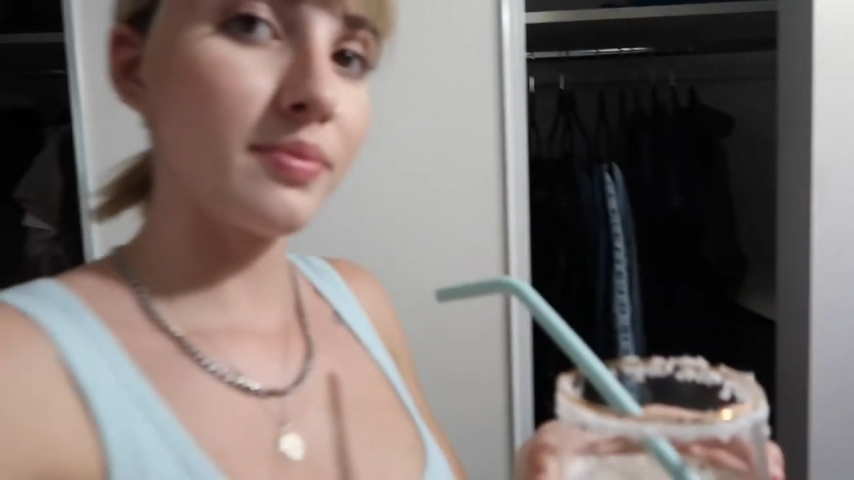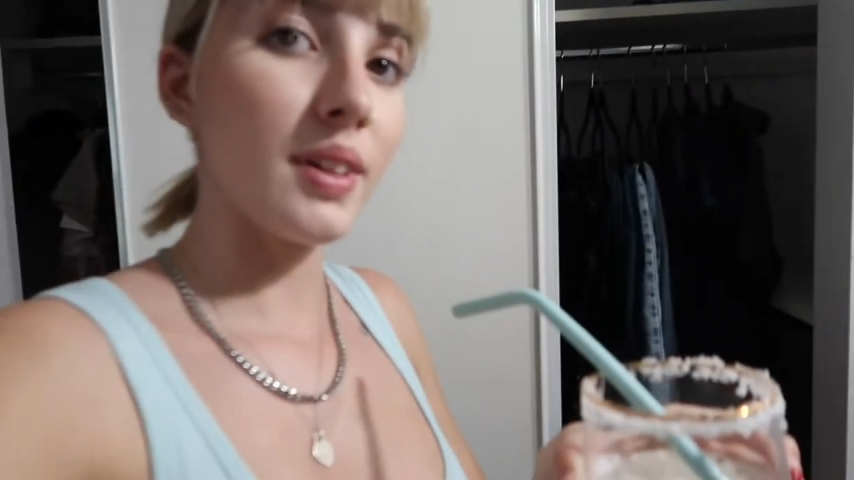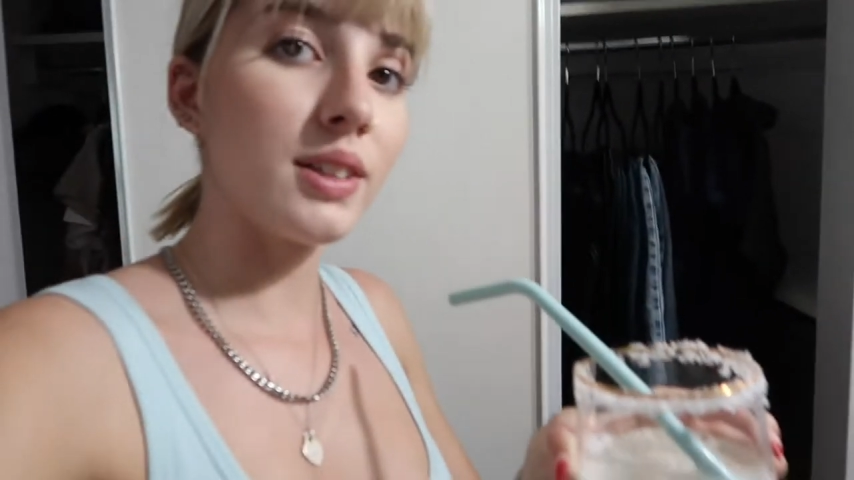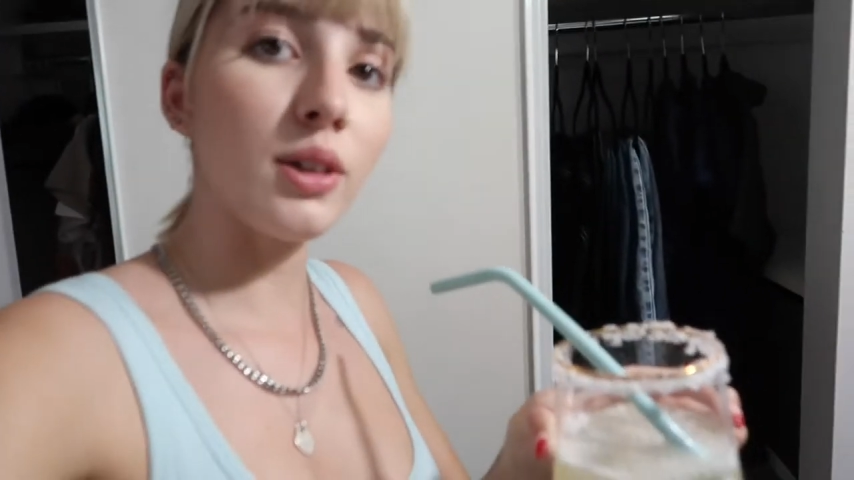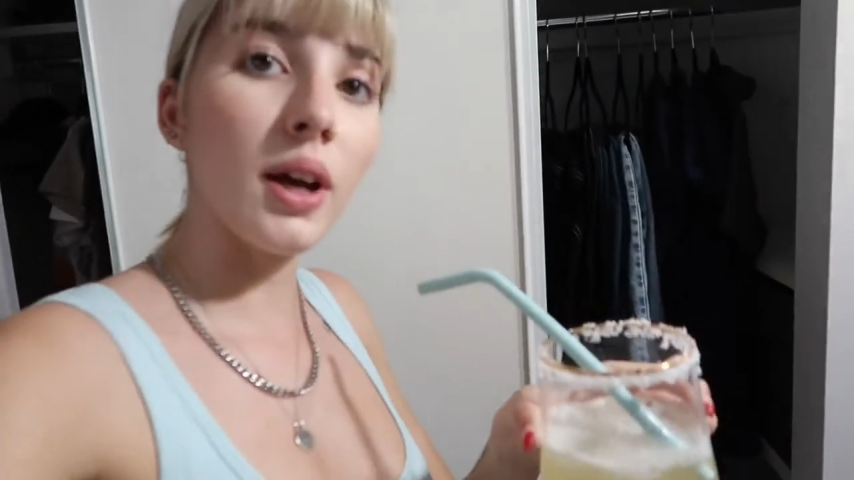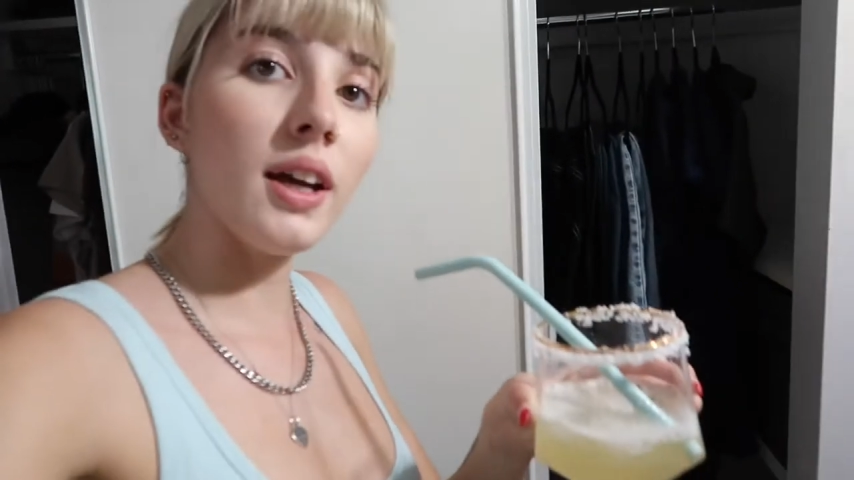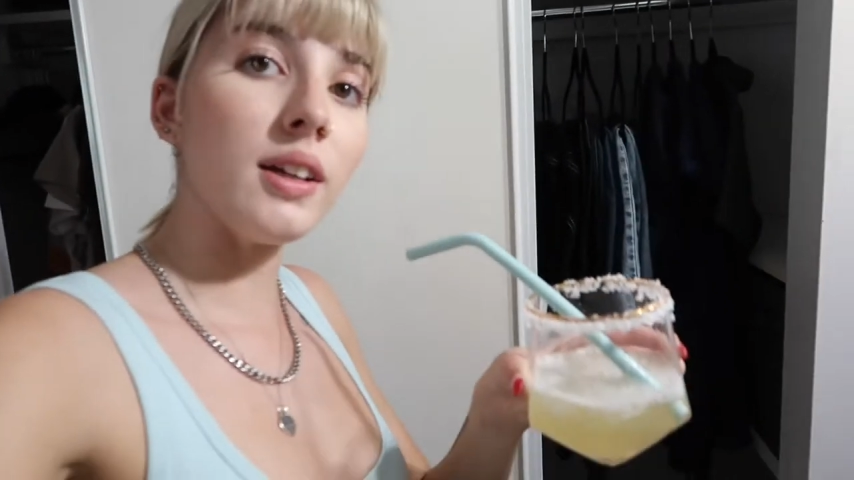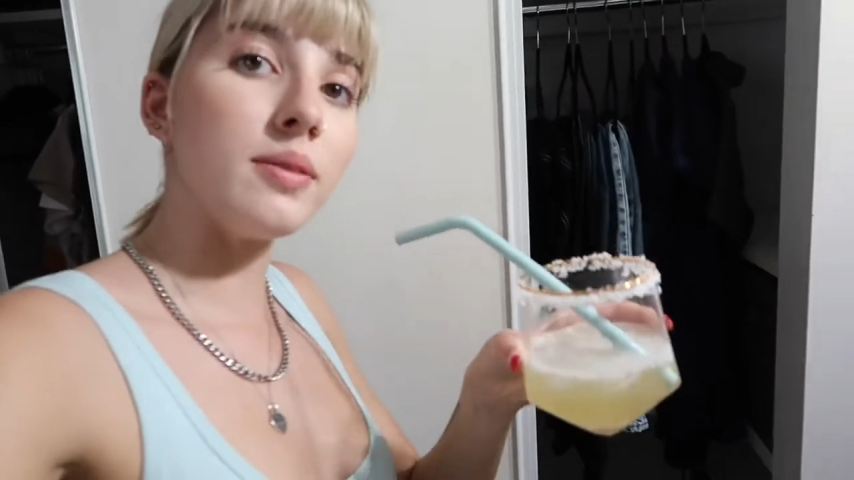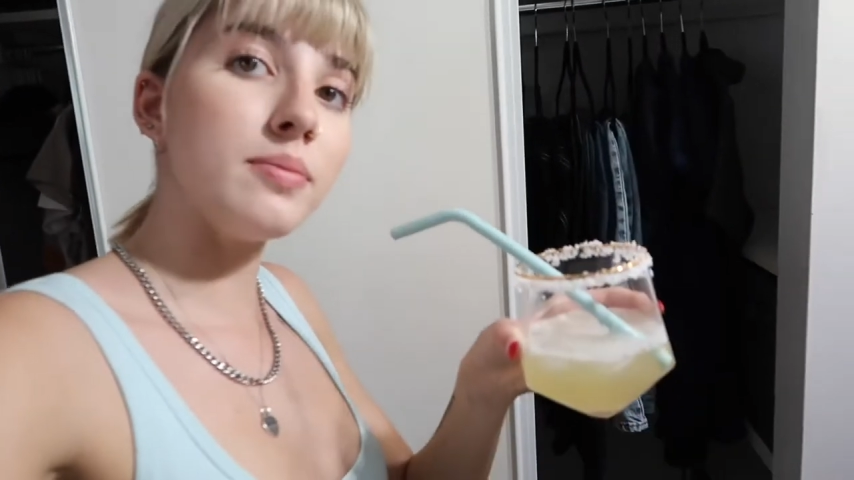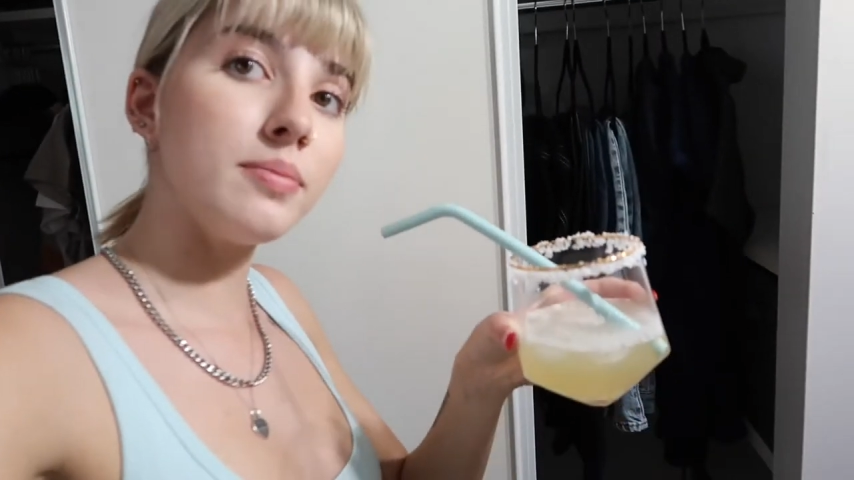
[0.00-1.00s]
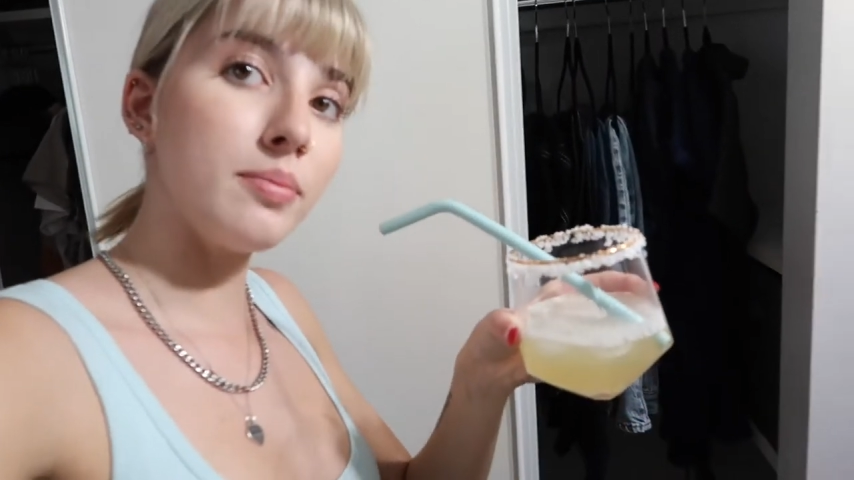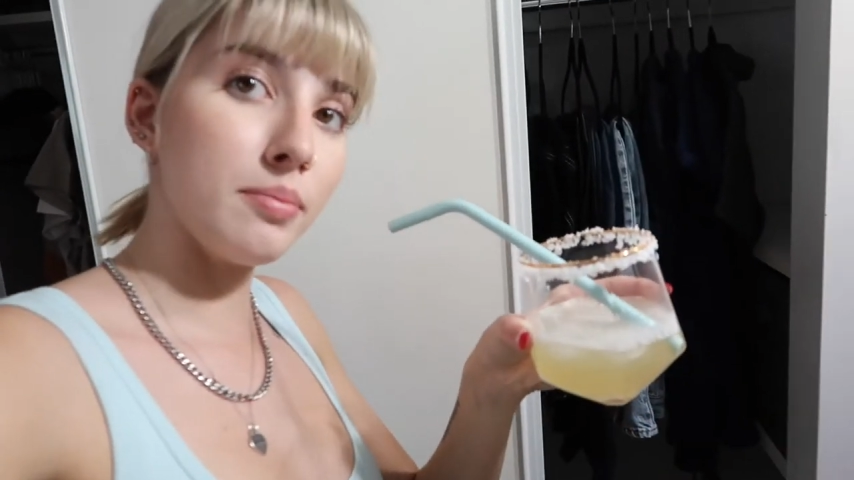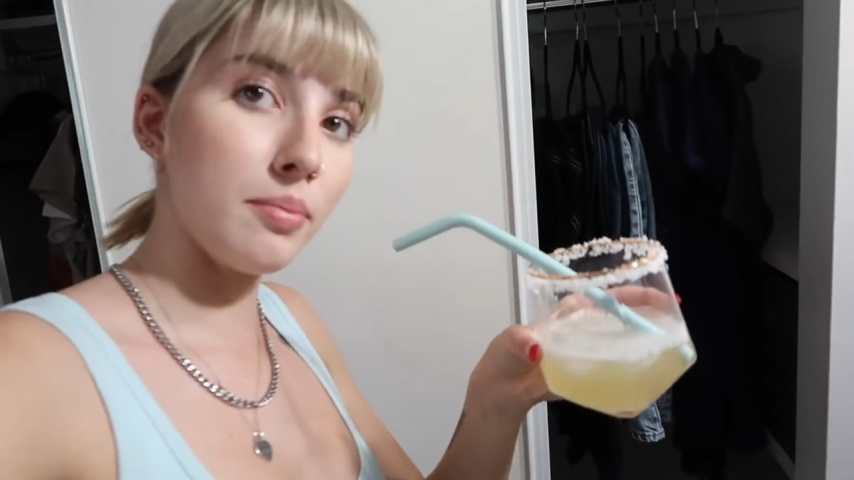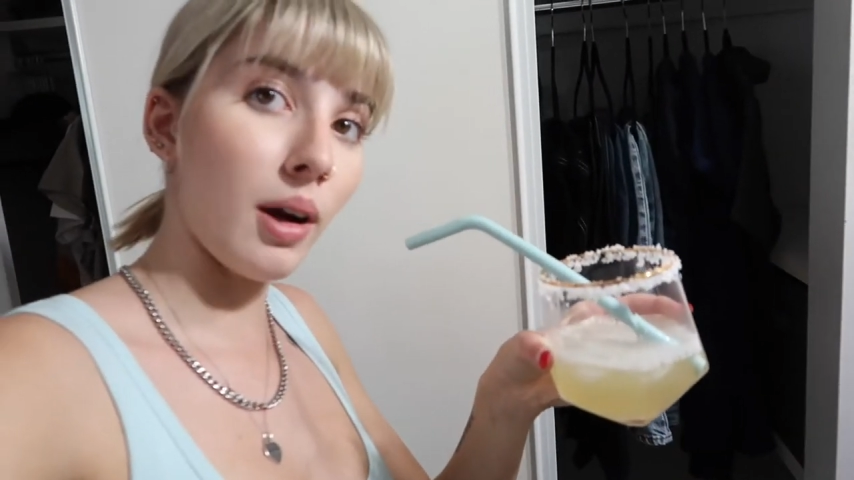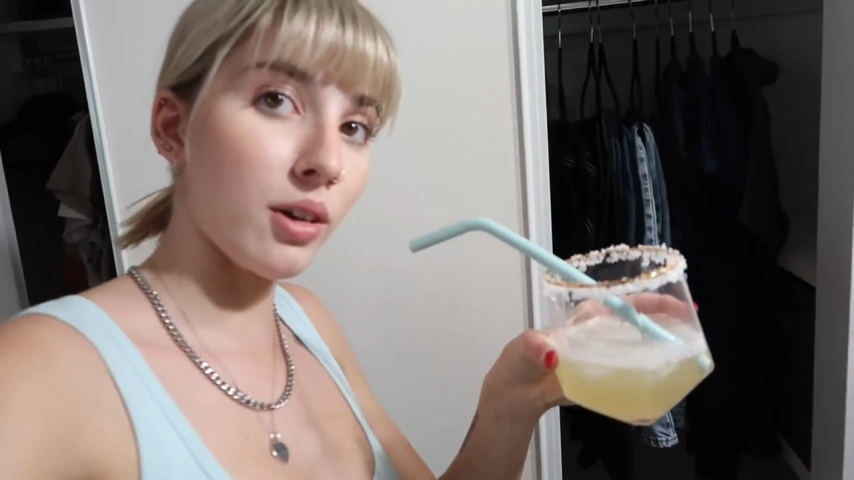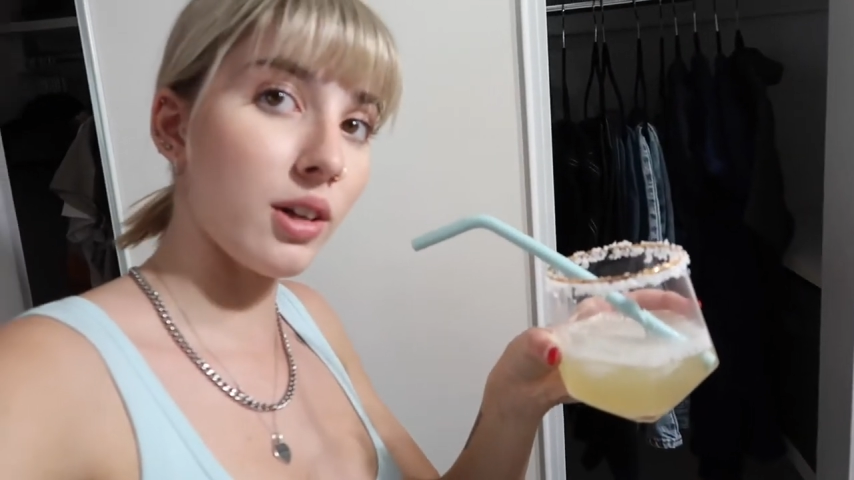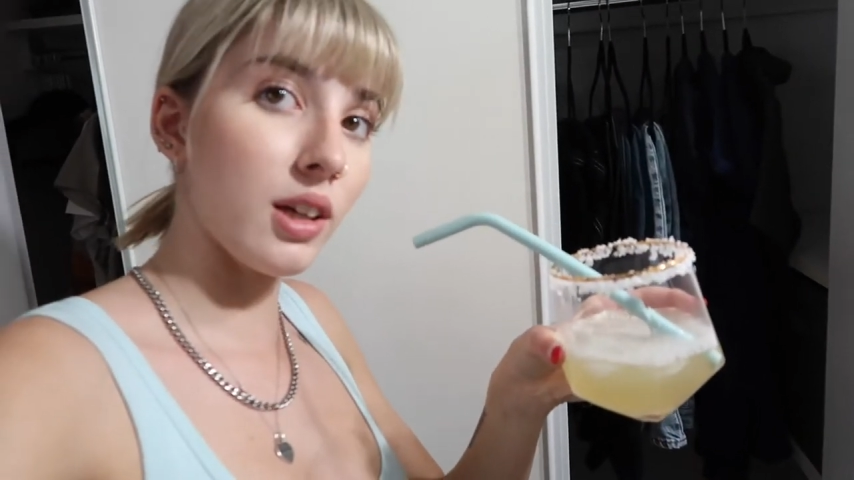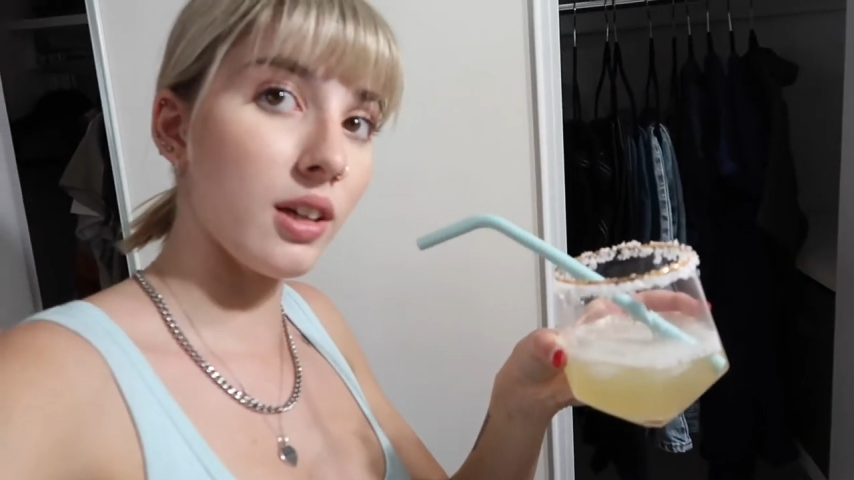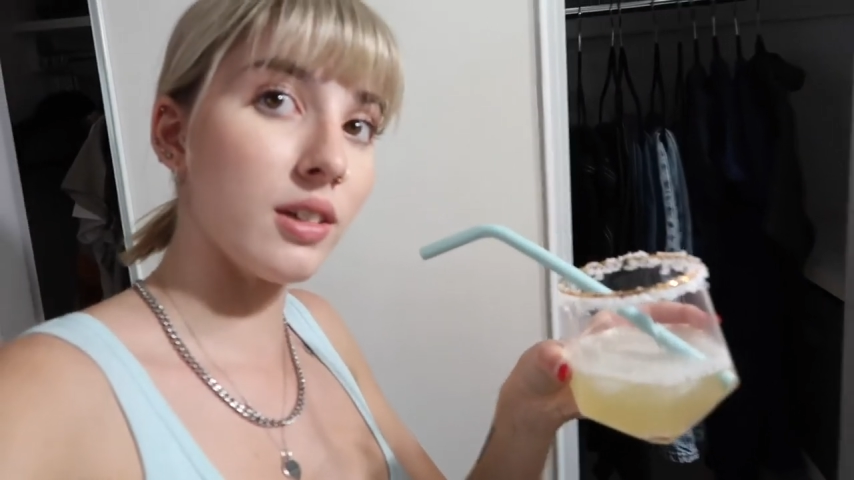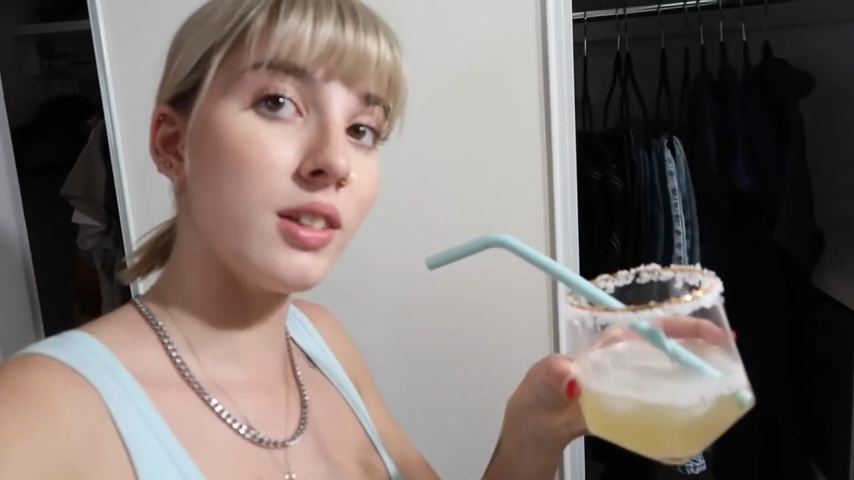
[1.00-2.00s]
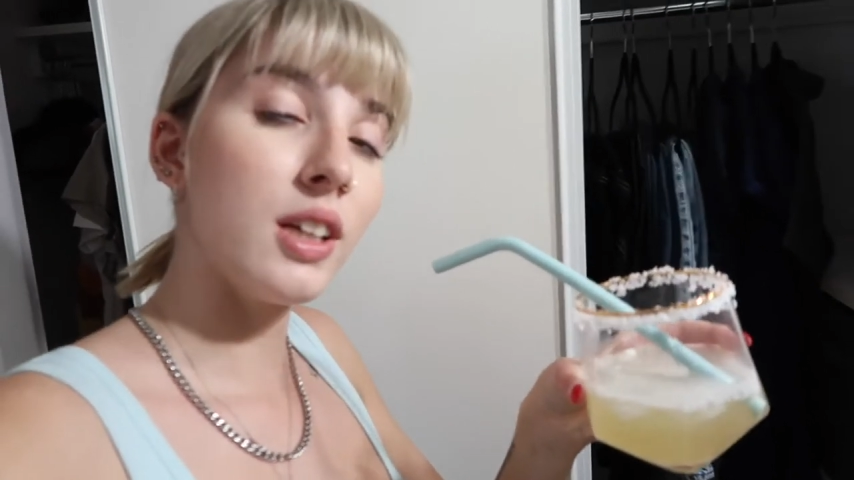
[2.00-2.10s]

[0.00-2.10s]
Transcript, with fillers: it's okay. Margarita,